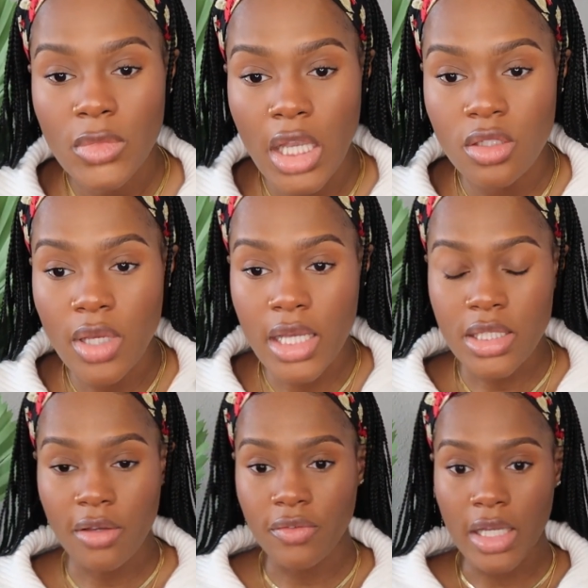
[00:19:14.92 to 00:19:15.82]
And you guys,
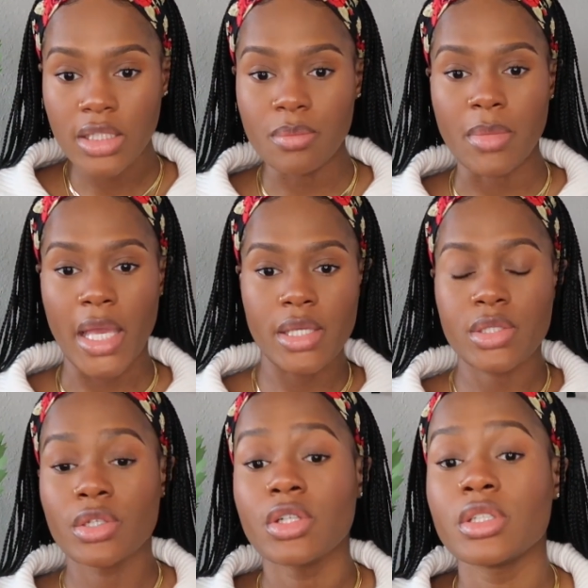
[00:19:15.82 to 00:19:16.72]
I finally
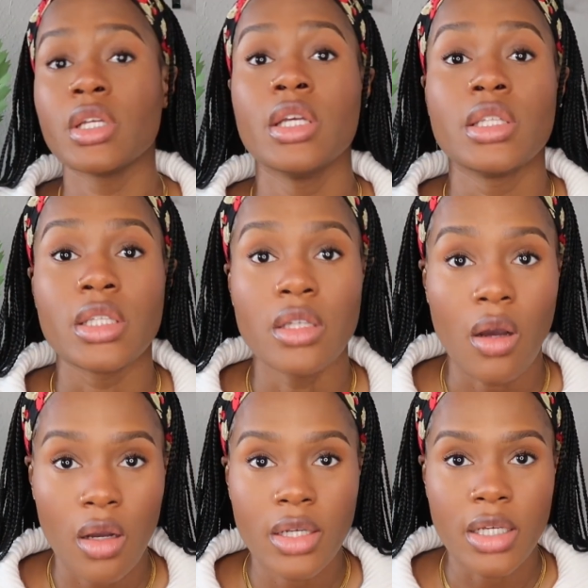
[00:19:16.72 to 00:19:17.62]
mastered the
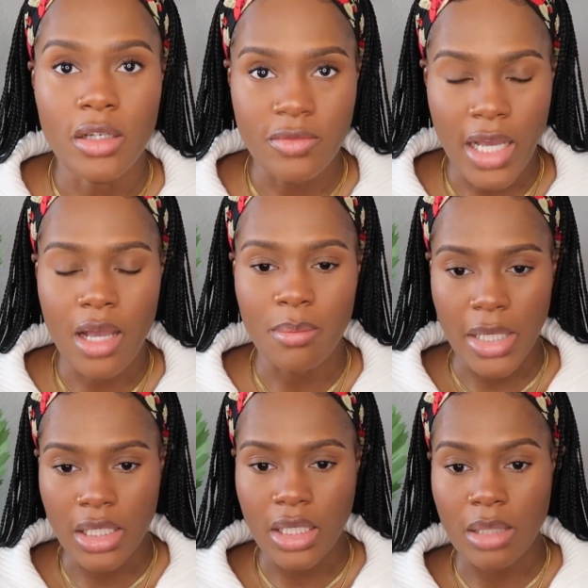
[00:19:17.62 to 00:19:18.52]
art of not
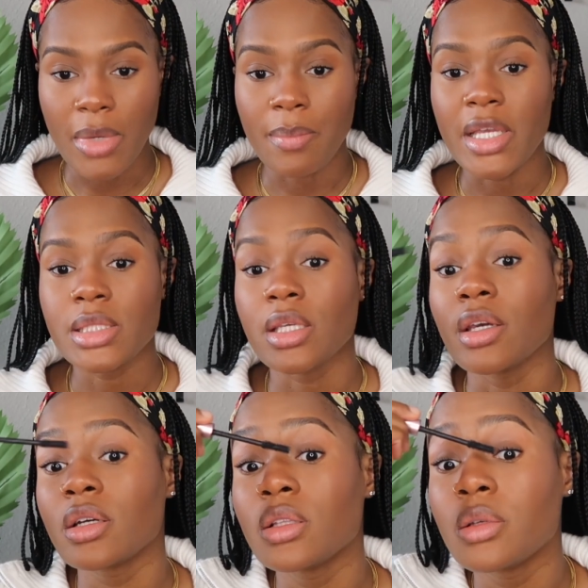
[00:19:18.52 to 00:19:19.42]
making my
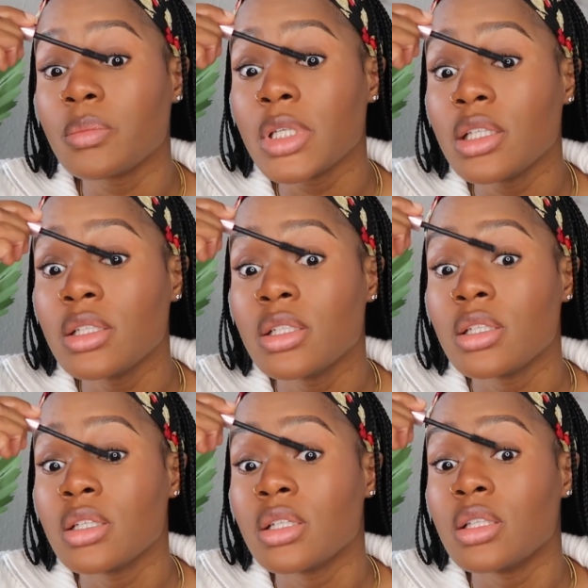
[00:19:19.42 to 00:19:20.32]
mascara clumpy.
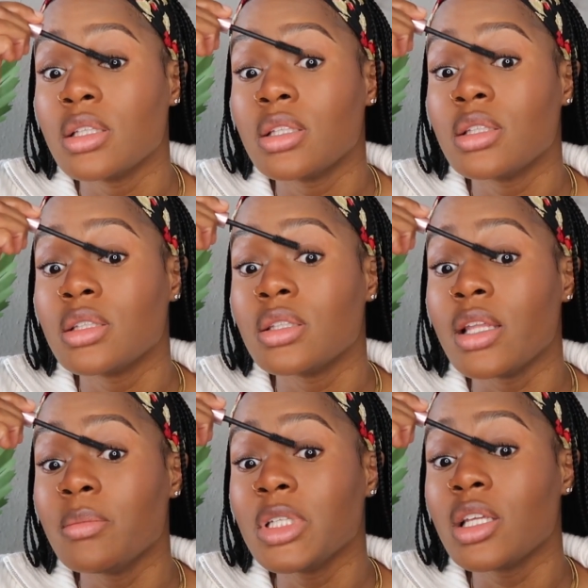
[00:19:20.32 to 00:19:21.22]

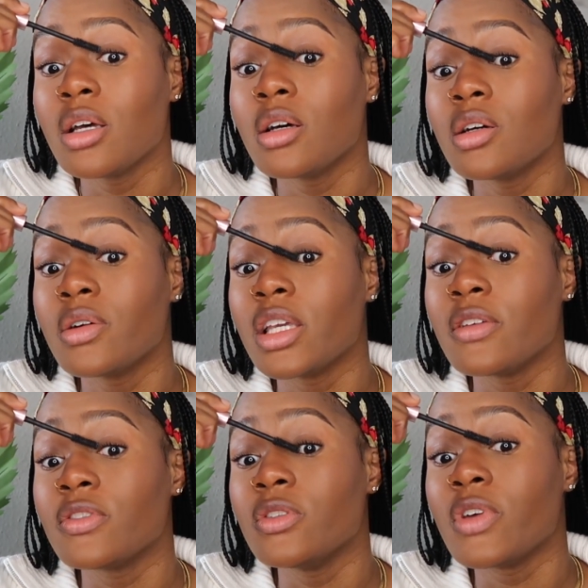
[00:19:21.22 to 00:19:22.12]
Let me know
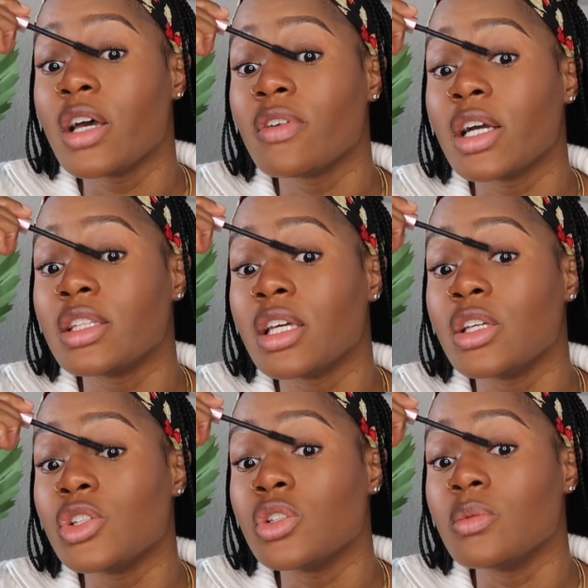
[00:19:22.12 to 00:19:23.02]
if you've ever had that
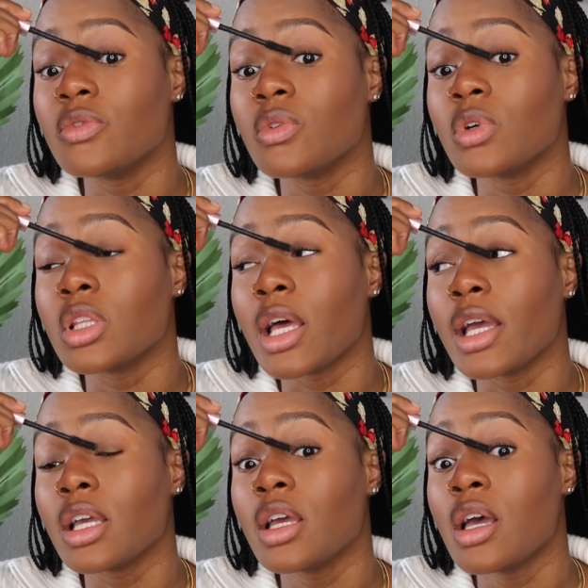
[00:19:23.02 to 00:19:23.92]
issue before.
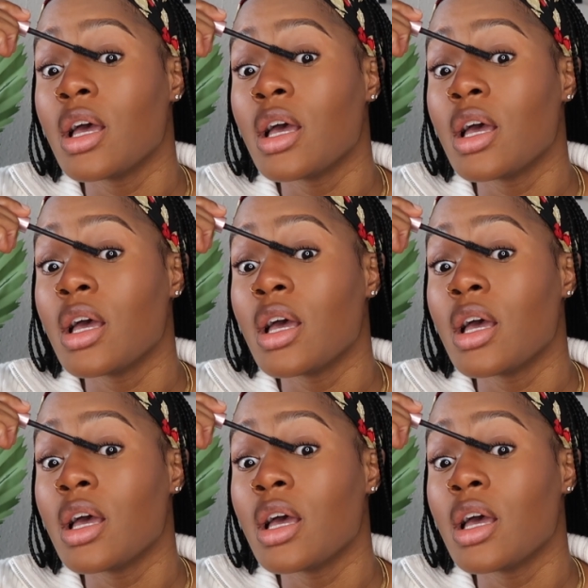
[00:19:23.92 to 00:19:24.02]
Like,